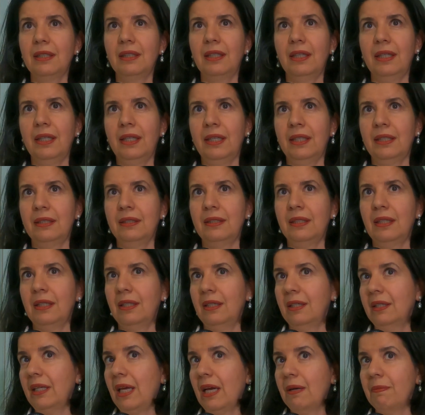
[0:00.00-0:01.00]
And
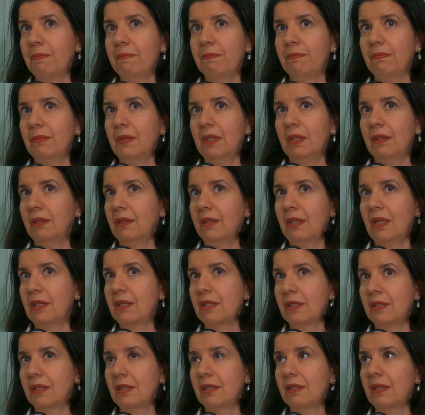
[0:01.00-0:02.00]

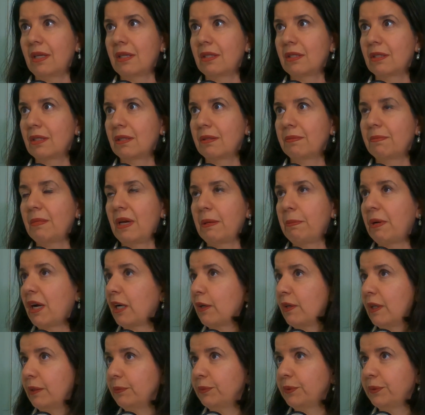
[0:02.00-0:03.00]
that's my
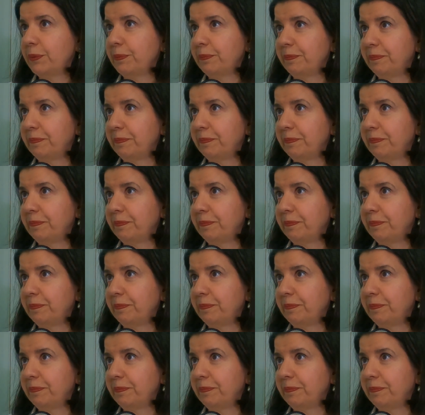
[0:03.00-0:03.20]
background.